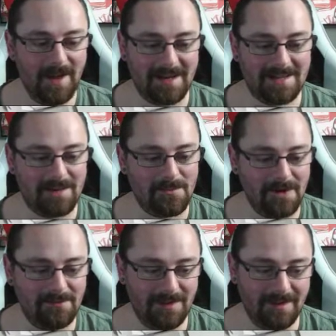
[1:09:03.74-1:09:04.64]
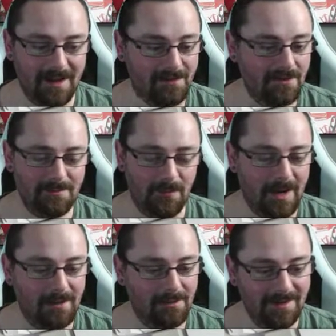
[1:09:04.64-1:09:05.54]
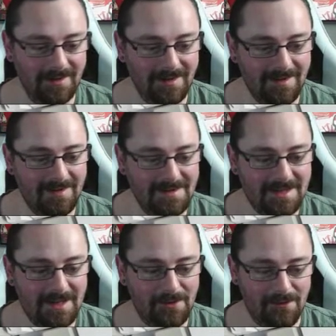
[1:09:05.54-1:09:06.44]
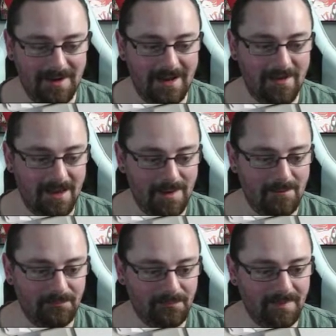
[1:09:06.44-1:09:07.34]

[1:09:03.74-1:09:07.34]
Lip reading: backstabbed you after you left. Wow. Selling your friend out there, man.